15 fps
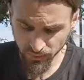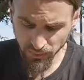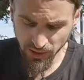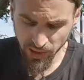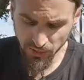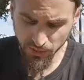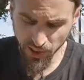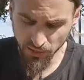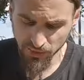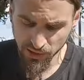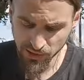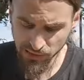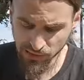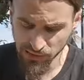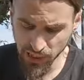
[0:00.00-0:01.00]
kebab as
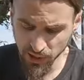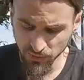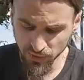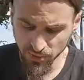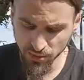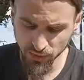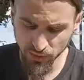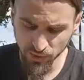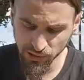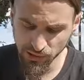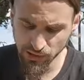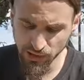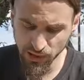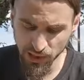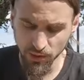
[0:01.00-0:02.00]
a sandwich towards
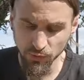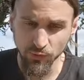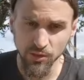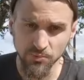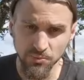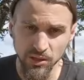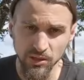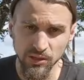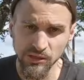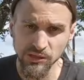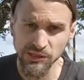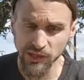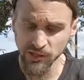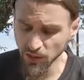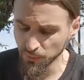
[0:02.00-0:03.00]
the end with meat
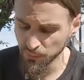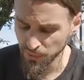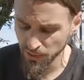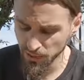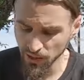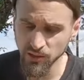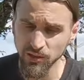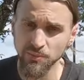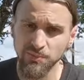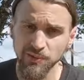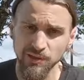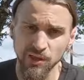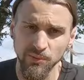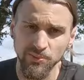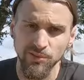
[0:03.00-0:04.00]
inside the pita, and the
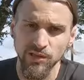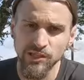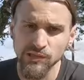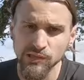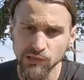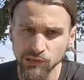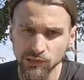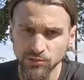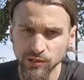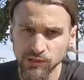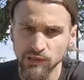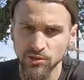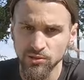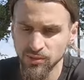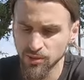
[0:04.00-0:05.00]
pita breaks as soon as
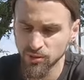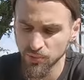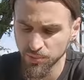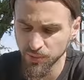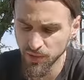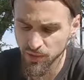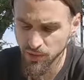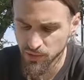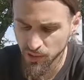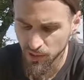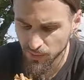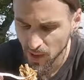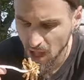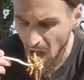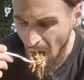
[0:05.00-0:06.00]
I try to pick it up.
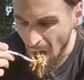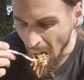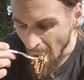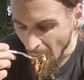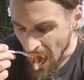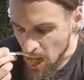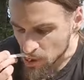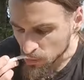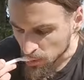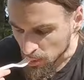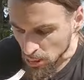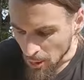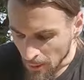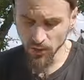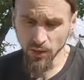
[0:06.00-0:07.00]

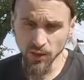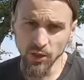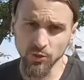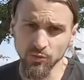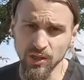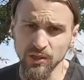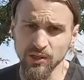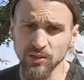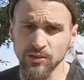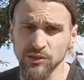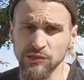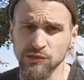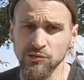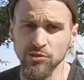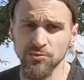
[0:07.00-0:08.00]
On one hand, this
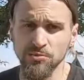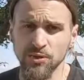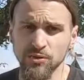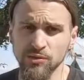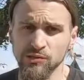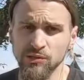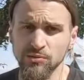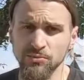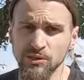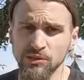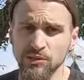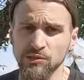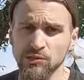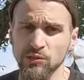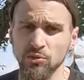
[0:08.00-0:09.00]
is good because it means
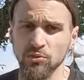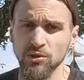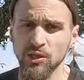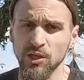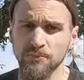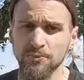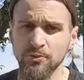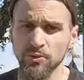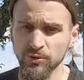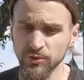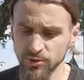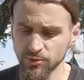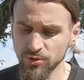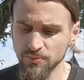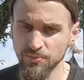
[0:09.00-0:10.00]
it soaked up all the
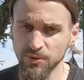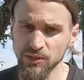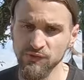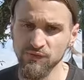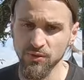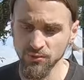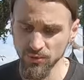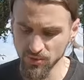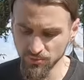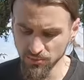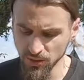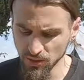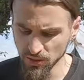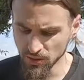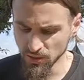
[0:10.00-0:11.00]
drippings from the
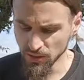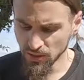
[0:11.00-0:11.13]
meat.